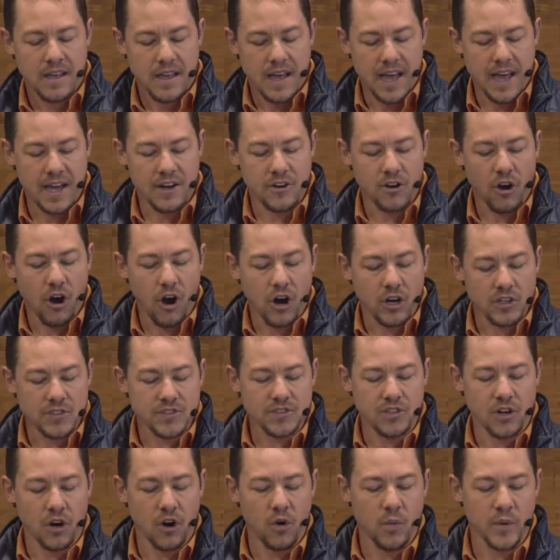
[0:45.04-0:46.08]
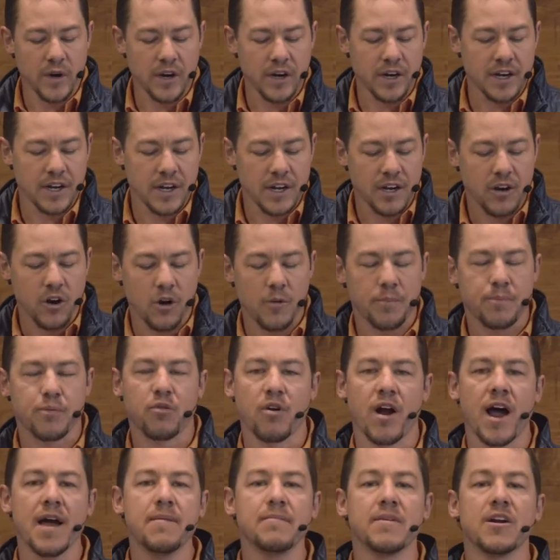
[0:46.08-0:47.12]
And also, we are going to go
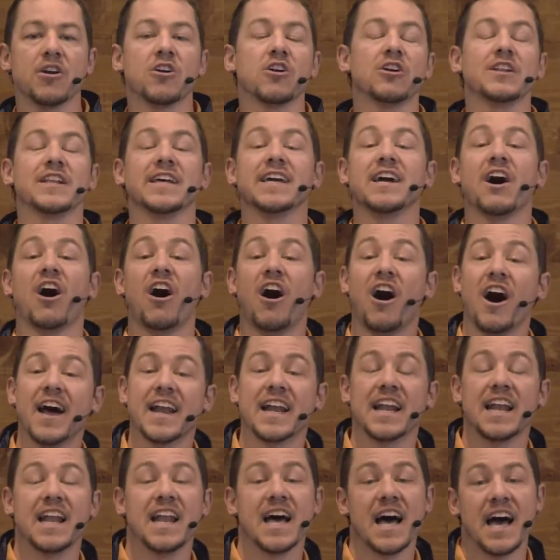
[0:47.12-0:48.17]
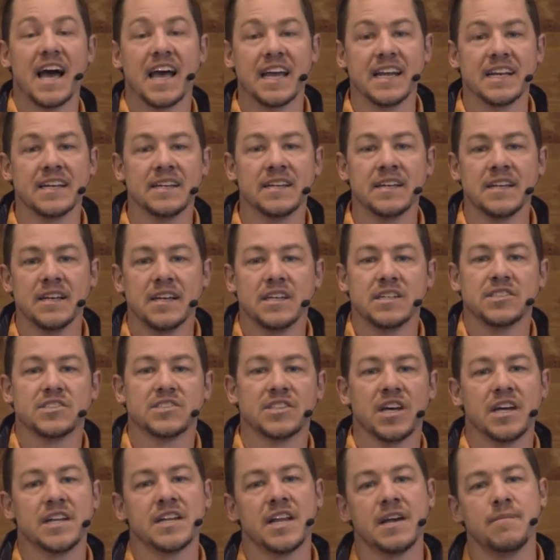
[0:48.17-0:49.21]
primarily online
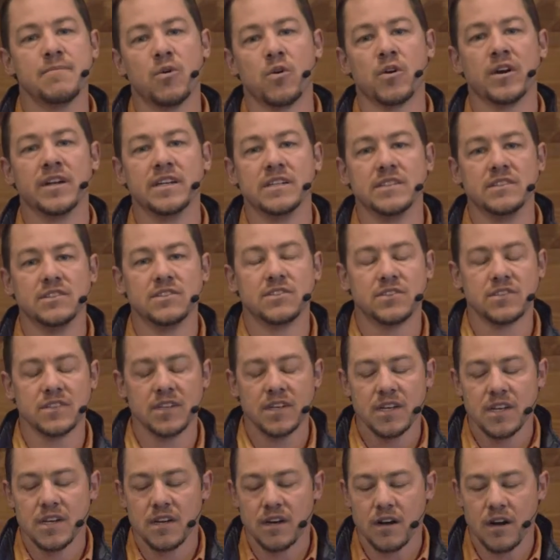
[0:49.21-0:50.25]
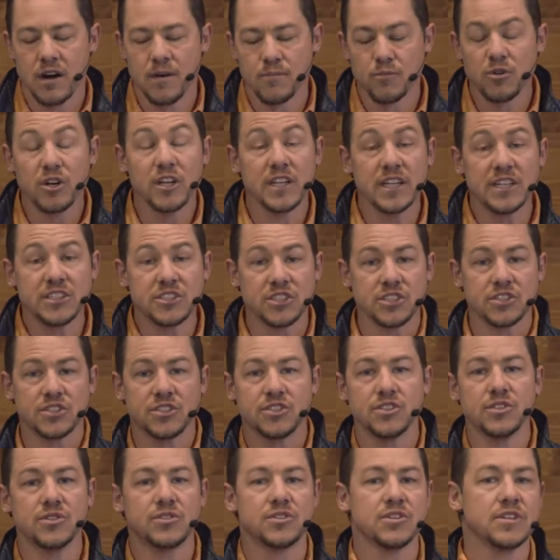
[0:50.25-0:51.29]
Sunday mornings um, really just
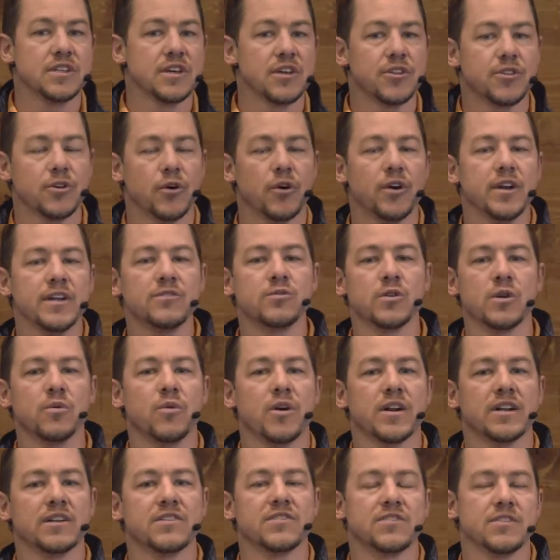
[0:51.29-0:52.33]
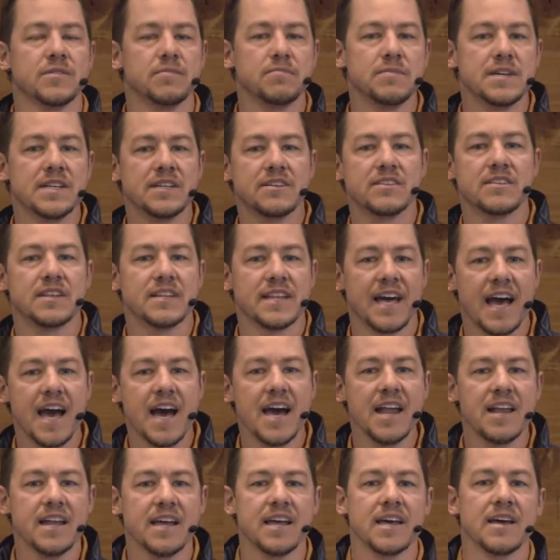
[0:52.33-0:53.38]
due to the authorities. We want to submit to
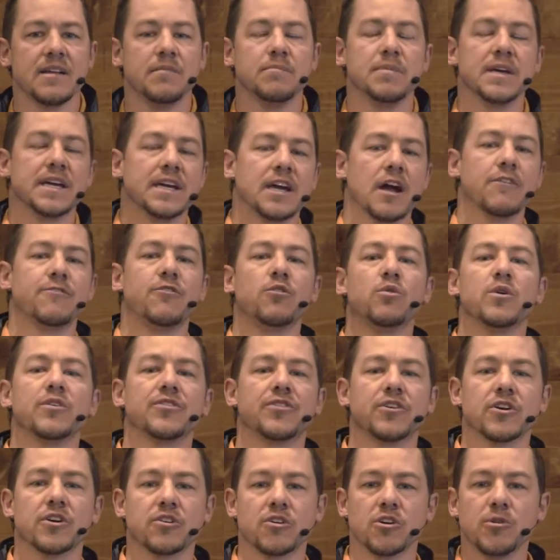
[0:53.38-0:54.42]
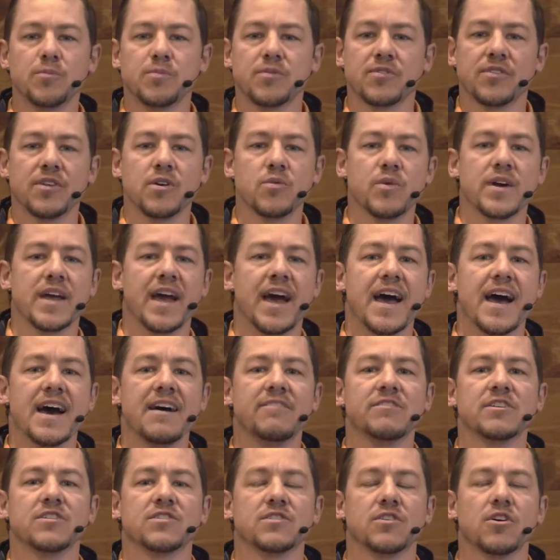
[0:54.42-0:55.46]
that and be careful with the groups that we
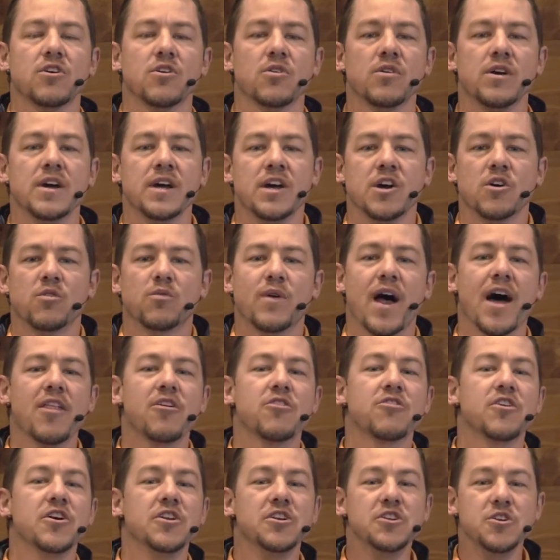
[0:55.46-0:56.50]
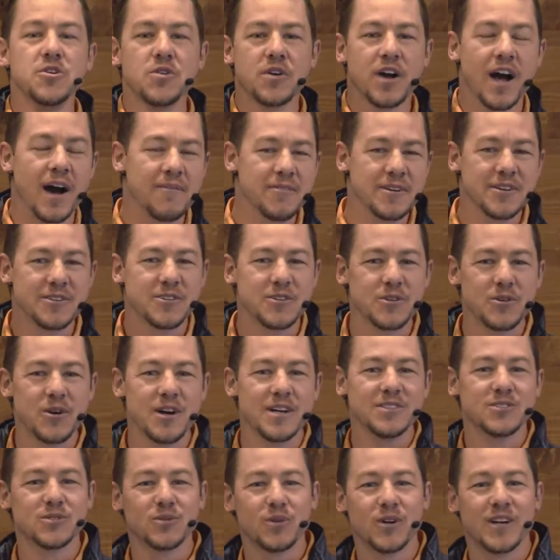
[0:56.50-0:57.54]
have. And so rather than you coming to
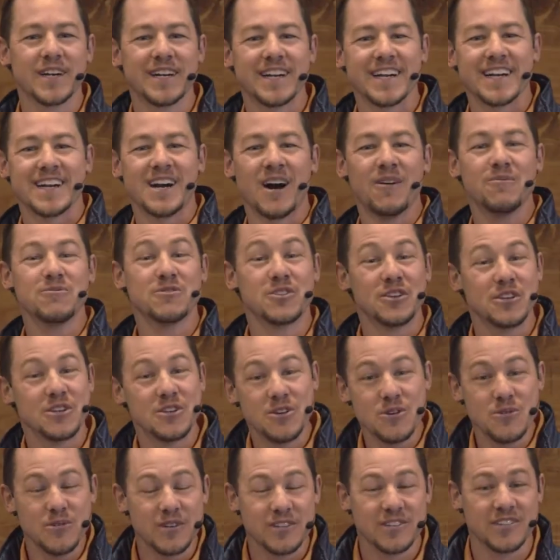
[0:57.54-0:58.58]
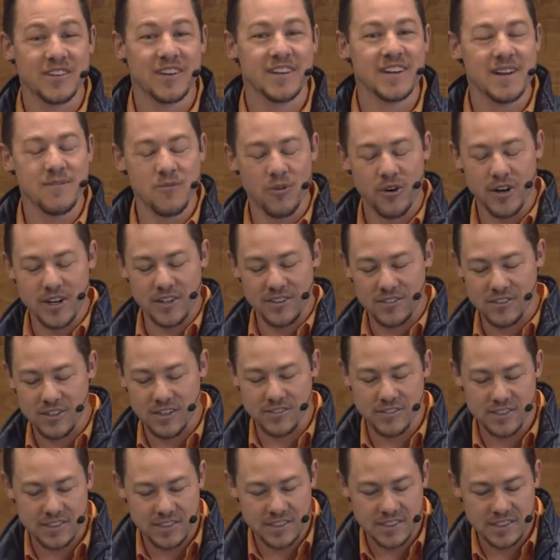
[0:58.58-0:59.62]
us, we're going to come to you with Sunday morning
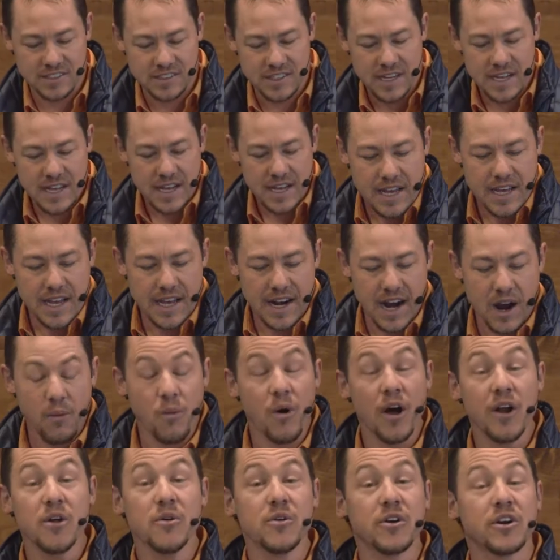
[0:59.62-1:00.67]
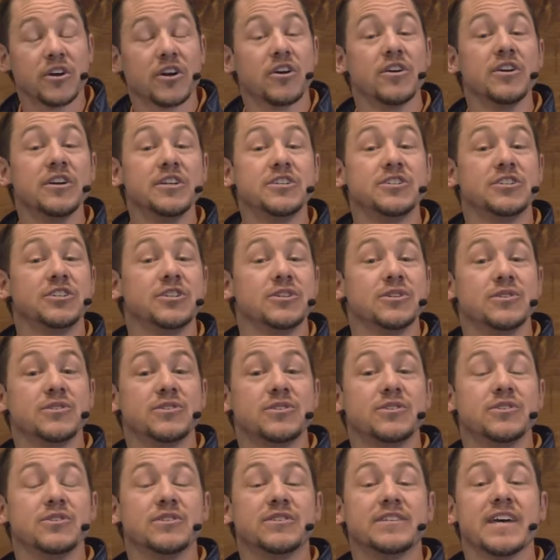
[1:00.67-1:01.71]
services. And I want to encourage you
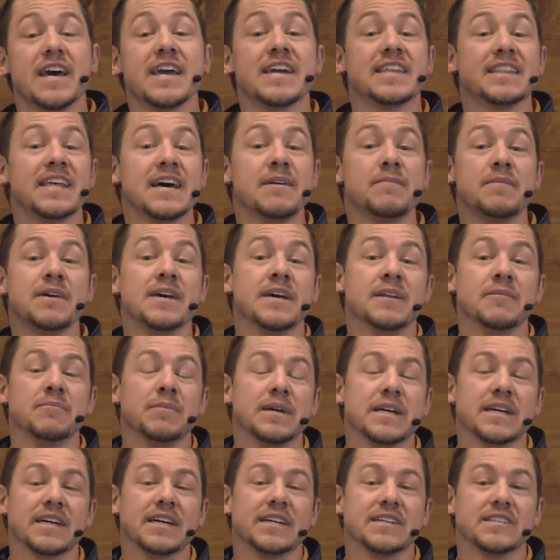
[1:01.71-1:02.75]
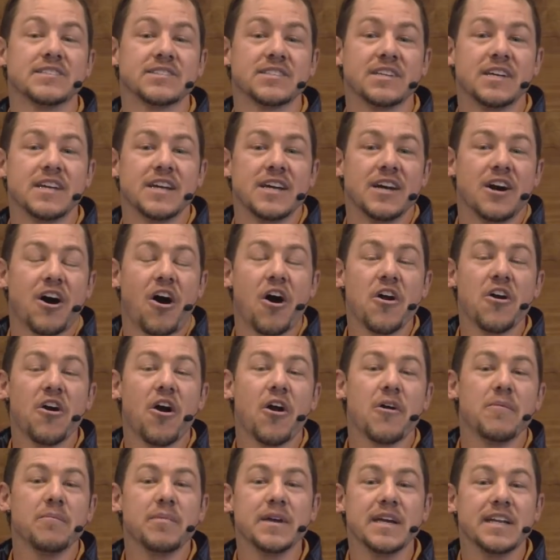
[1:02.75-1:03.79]
to take them in because our
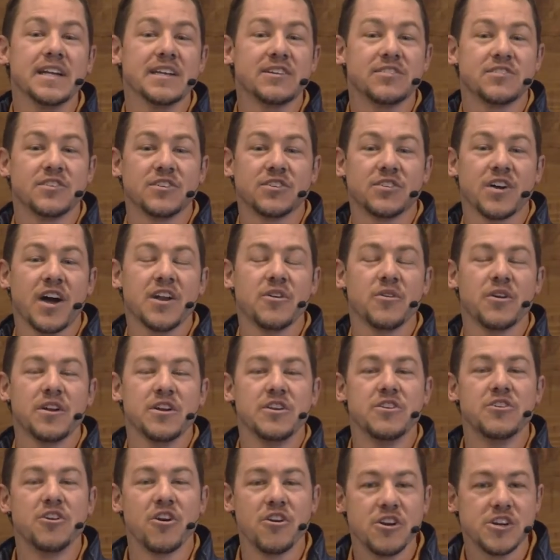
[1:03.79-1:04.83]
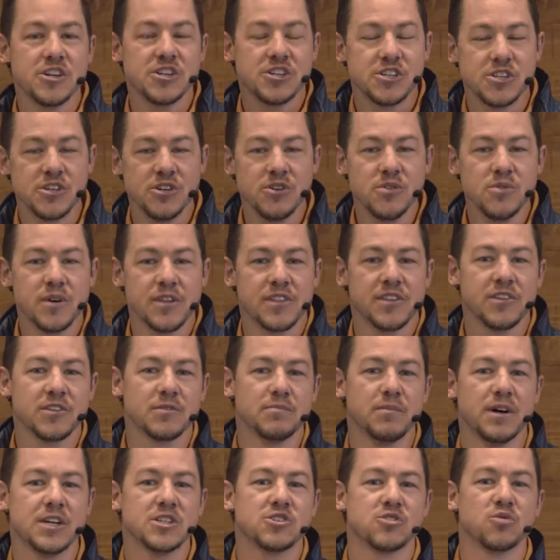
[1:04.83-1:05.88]
heartbeat is to try to nourish you with
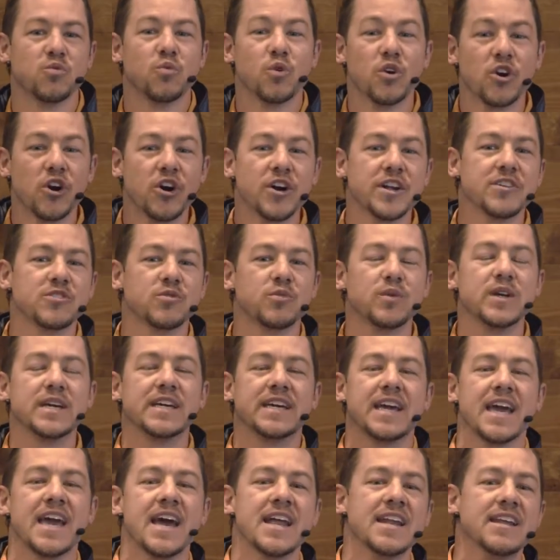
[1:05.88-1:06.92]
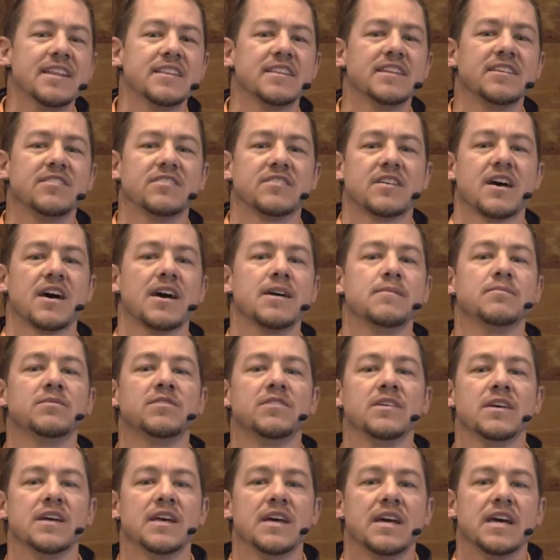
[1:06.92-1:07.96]
as much word as we can in these
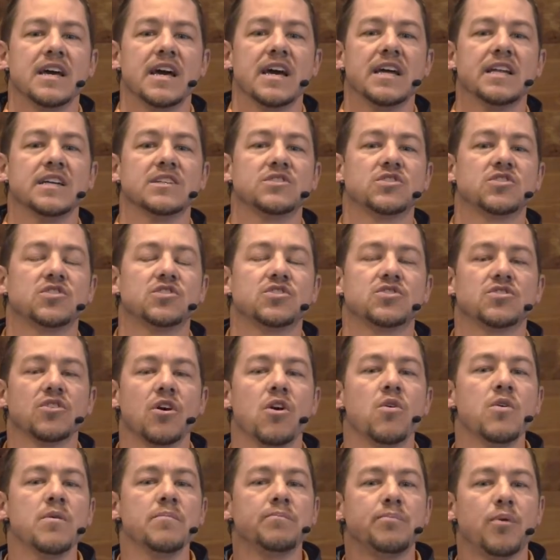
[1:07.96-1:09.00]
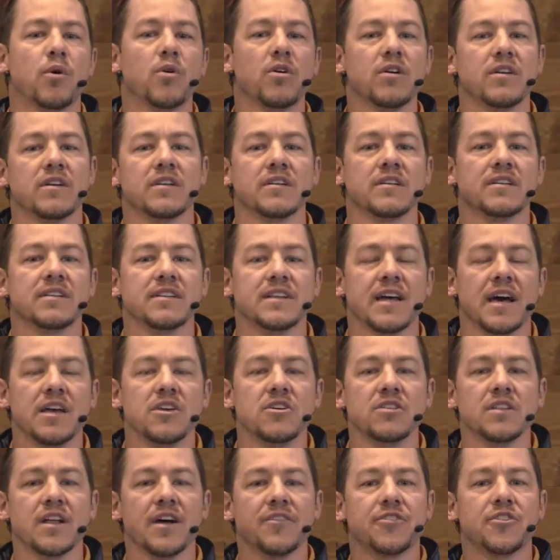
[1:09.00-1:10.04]
times. And it's so important that
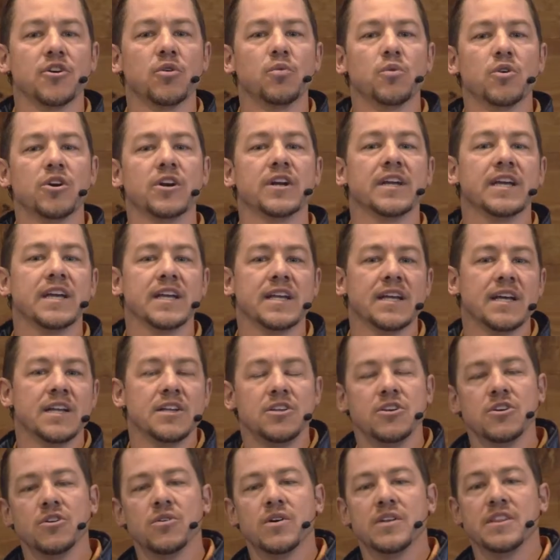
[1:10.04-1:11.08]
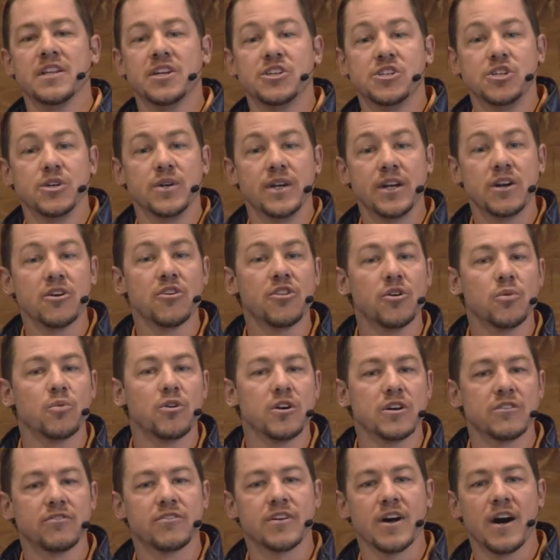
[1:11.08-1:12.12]
you let the word get in you and that you hear the
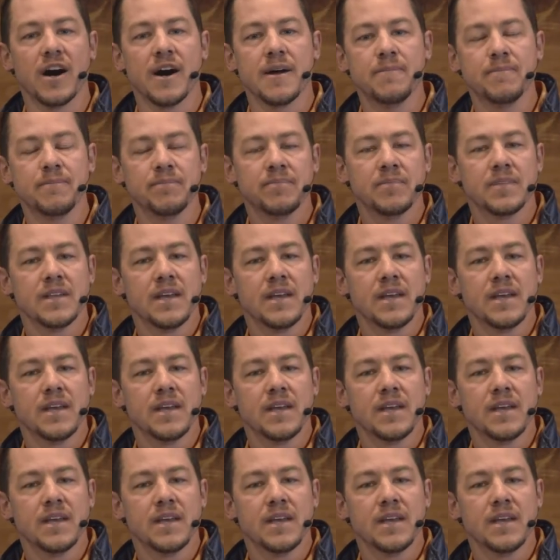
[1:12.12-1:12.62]
word of God.